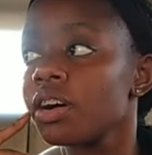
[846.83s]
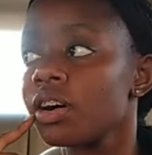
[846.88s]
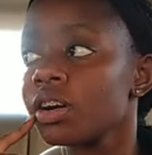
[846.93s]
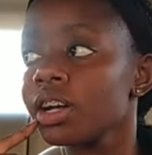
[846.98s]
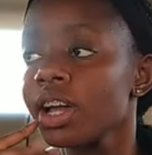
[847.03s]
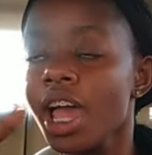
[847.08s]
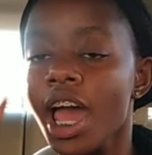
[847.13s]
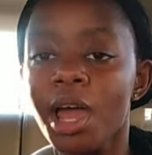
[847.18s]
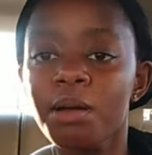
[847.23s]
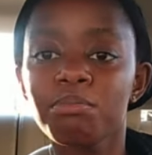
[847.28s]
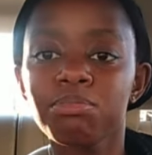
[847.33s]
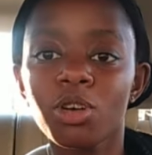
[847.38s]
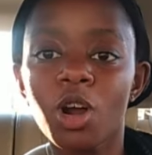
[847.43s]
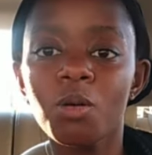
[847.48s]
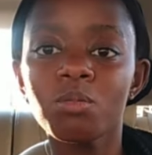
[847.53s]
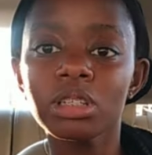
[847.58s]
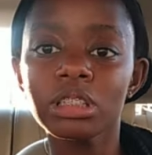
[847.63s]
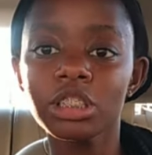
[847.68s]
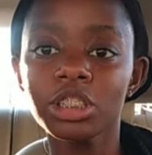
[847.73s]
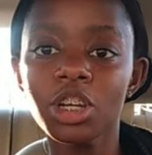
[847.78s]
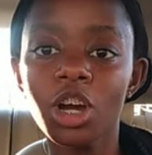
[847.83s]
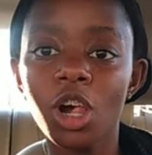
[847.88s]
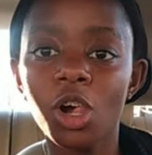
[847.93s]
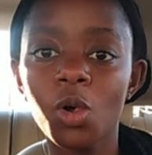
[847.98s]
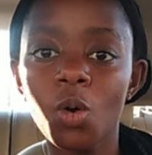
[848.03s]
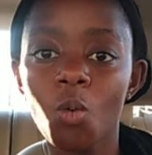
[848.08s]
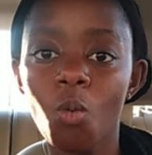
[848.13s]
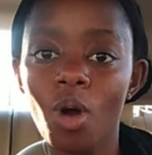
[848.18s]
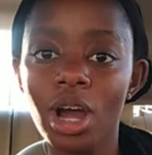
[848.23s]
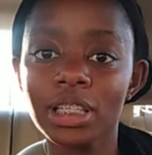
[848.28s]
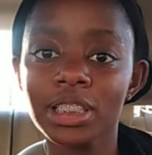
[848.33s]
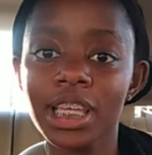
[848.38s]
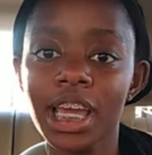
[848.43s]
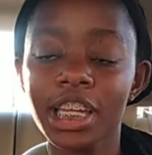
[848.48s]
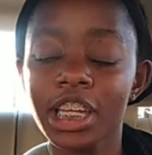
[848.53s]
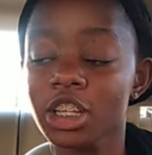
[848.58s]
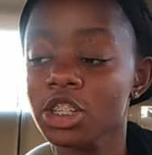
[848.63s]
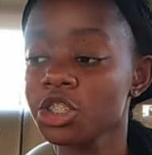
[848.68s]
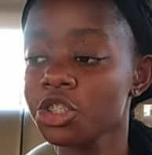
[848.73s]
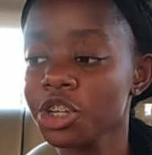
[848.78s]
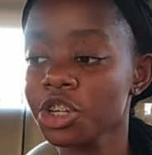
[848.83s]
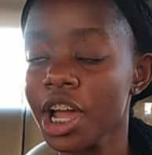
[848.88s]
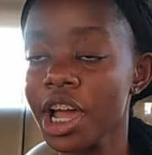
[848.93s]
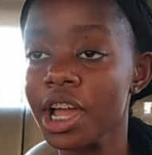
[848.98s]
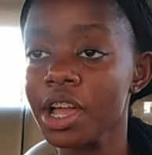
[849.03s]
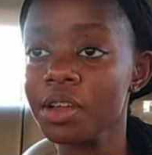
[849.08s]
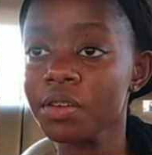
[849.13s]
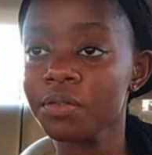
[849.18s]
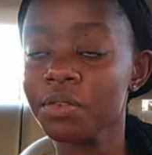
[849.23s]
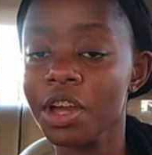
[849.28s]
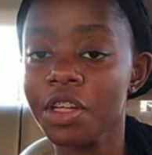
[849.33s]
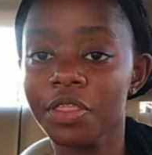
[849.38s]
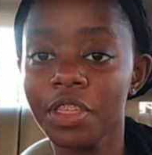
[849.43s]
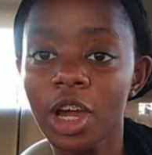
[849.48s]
Okay, I promise y'all, once I can drive,